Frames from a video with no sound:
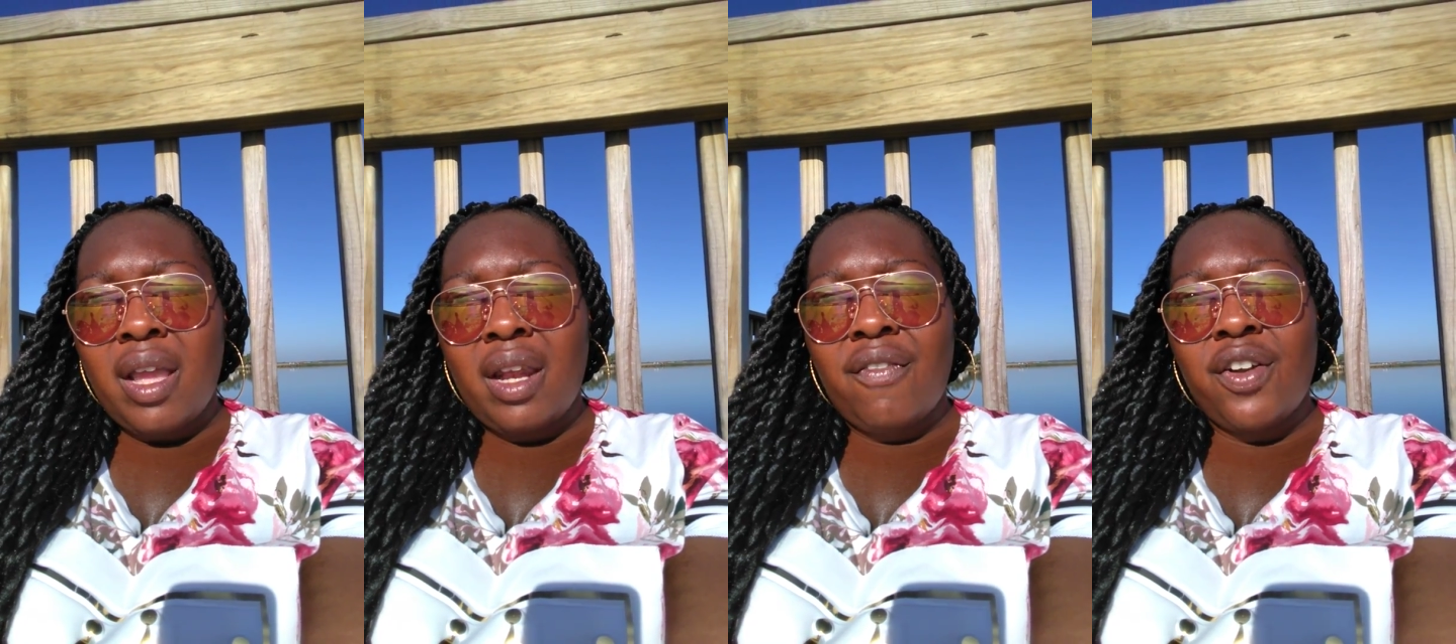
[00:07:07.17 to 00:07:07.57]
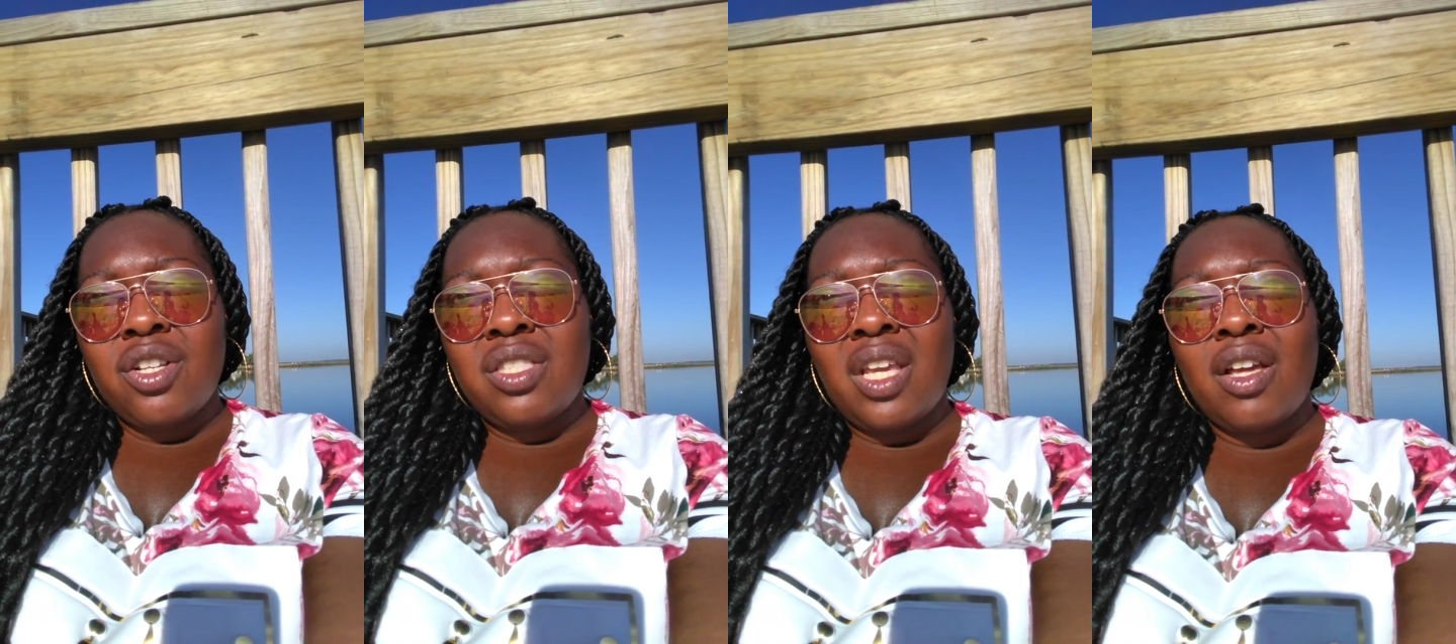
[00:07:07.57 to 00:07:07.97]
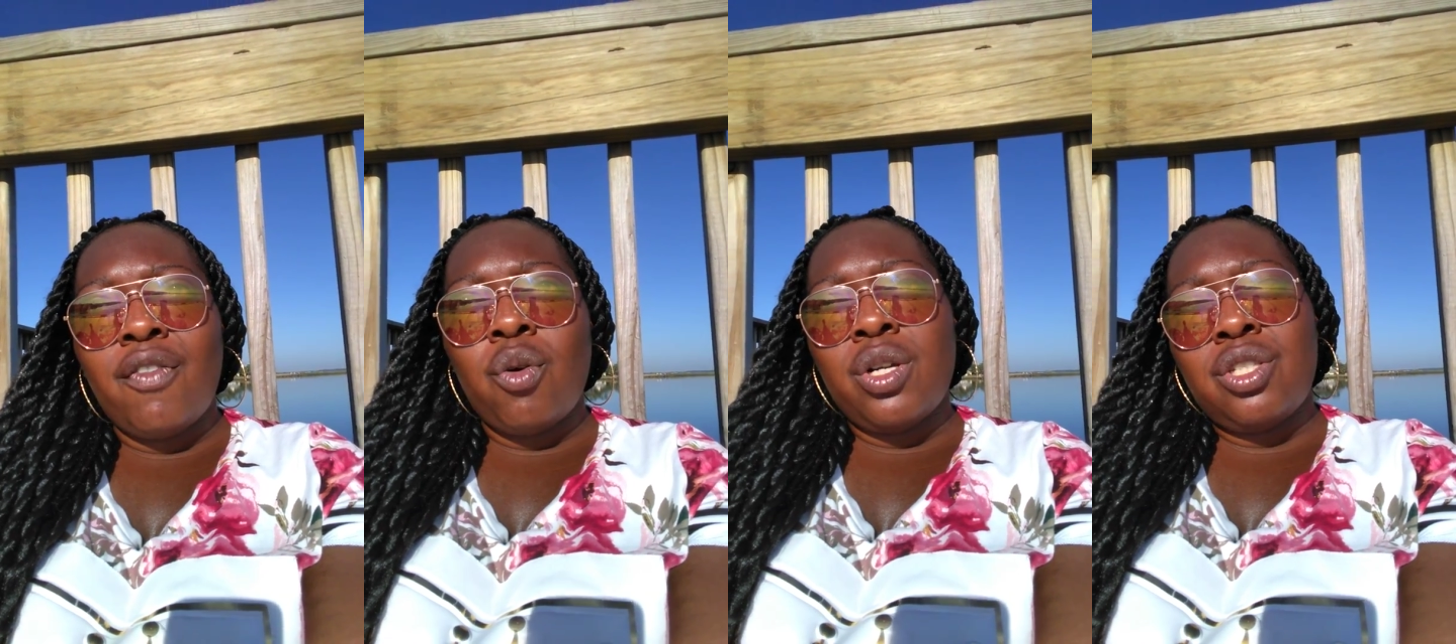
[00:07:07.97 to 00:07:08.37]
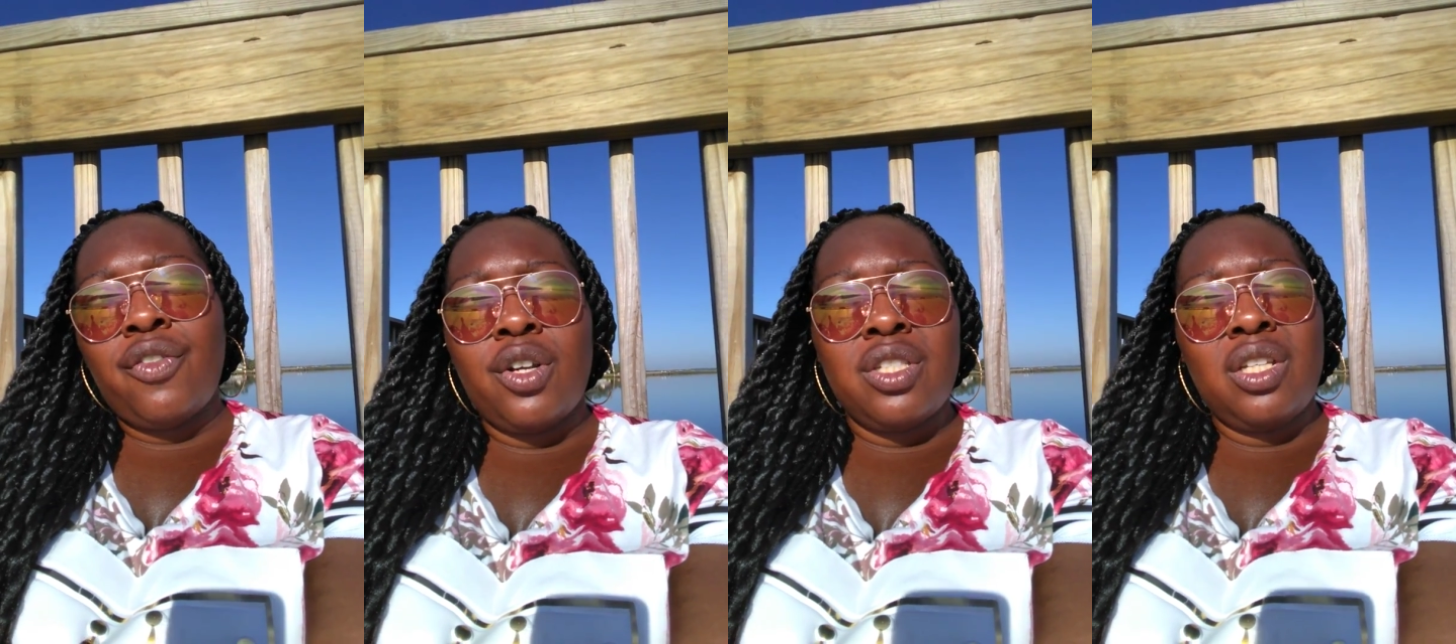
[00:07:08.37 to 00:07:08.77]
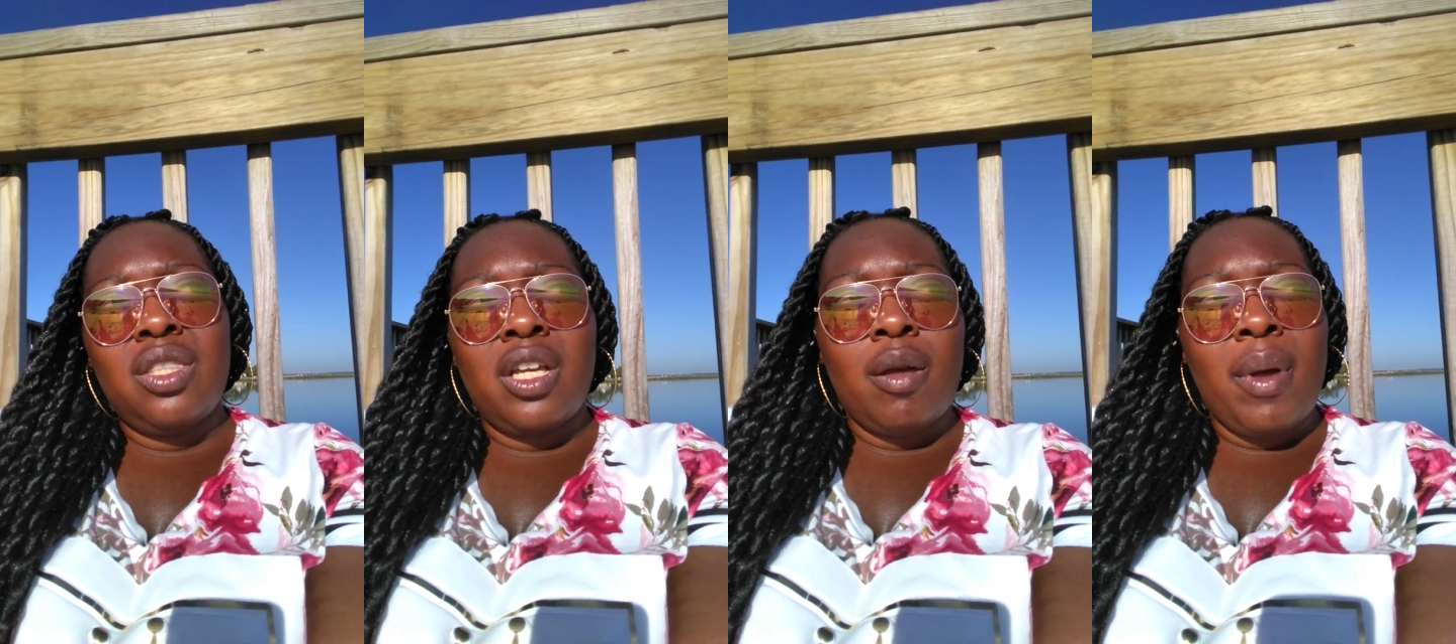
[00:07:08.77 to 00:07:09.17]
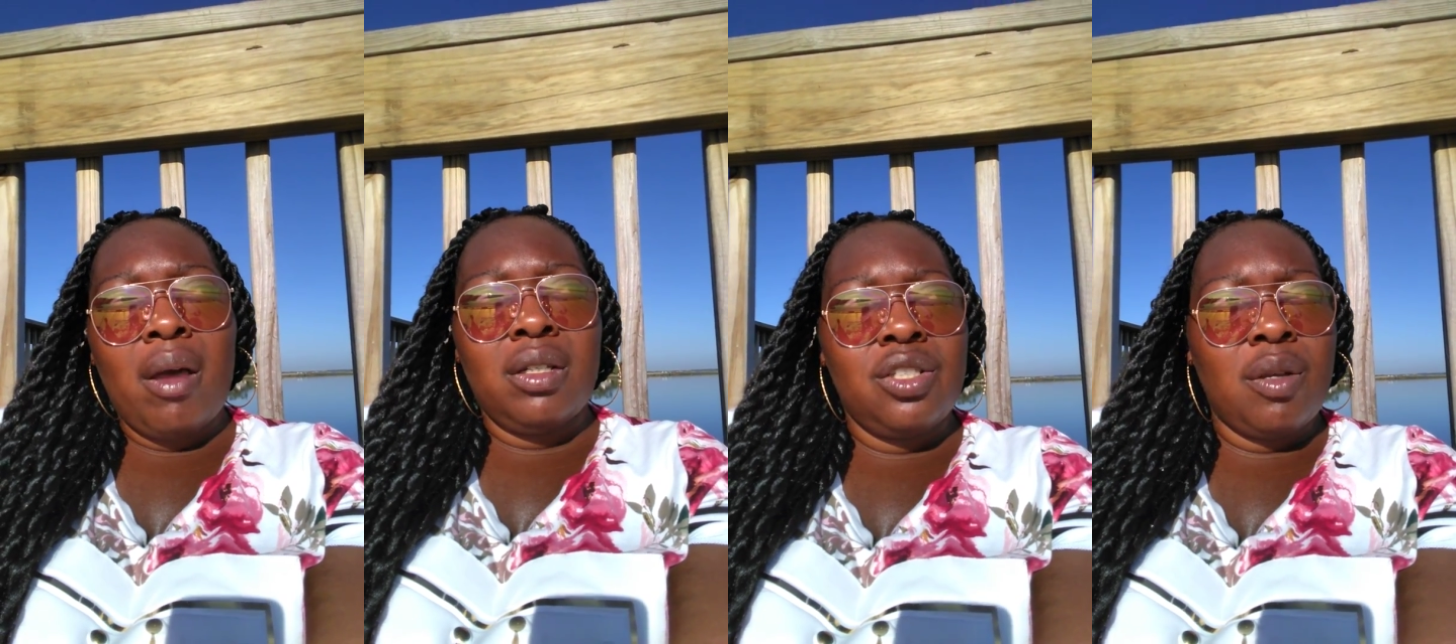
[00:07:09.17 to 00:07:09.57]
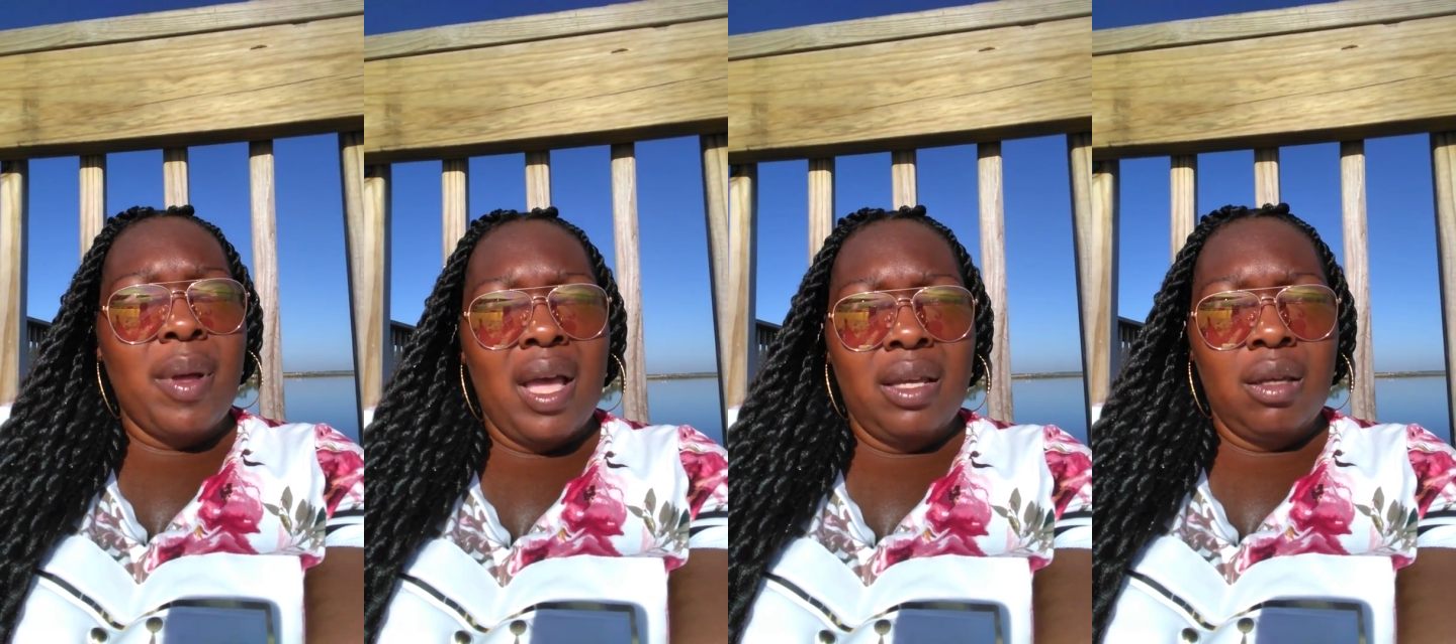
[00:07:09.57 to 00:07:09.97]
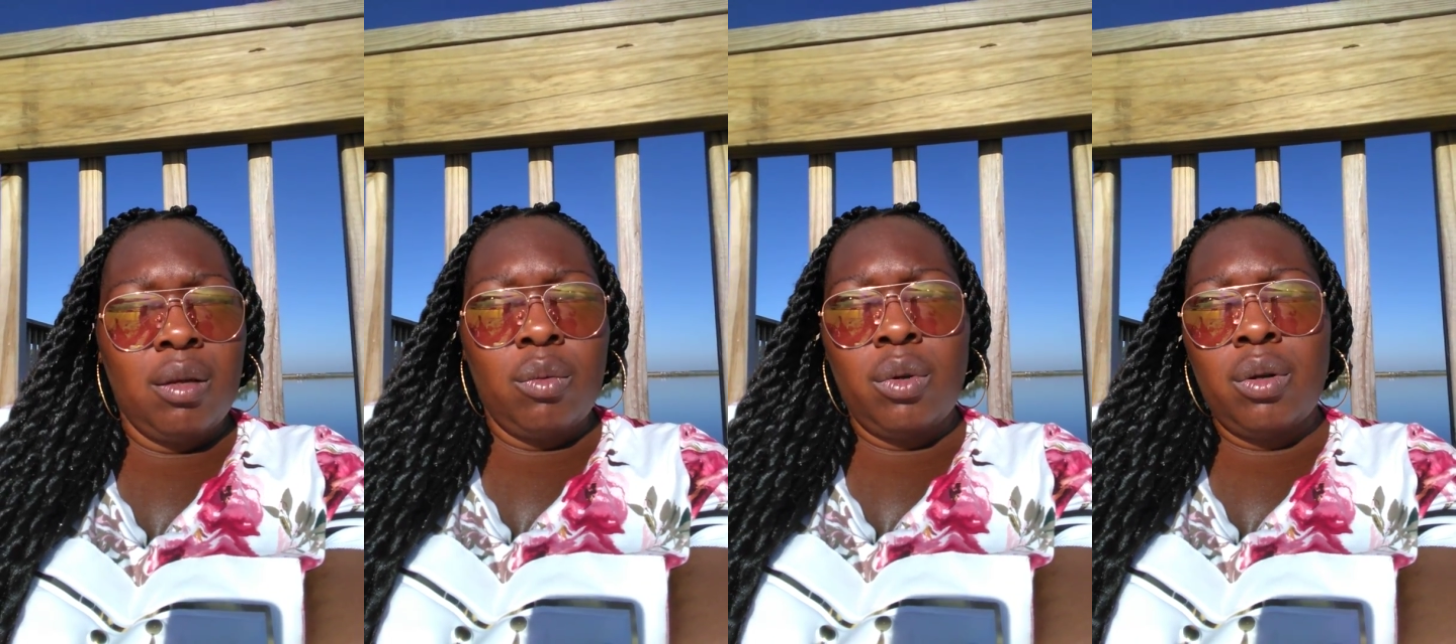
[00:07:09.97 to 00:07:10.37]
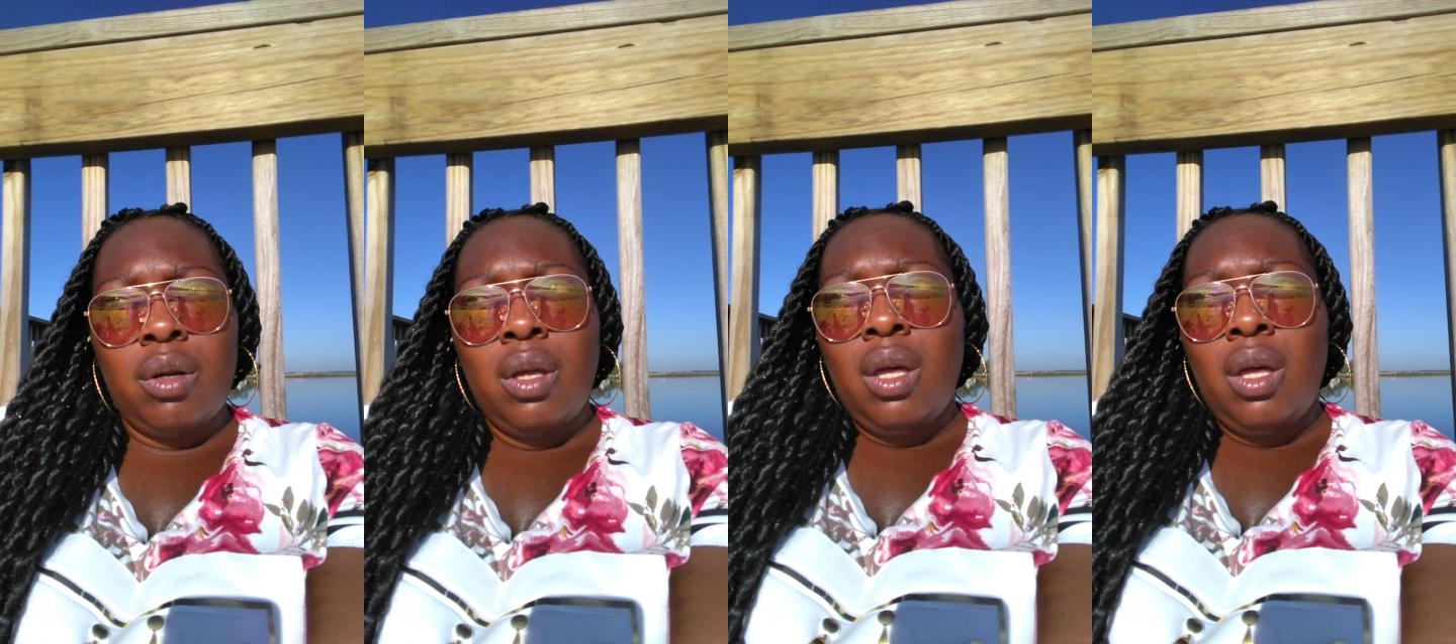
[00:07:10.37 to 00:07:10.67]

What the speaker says: And the first thing you think about is Yemaya,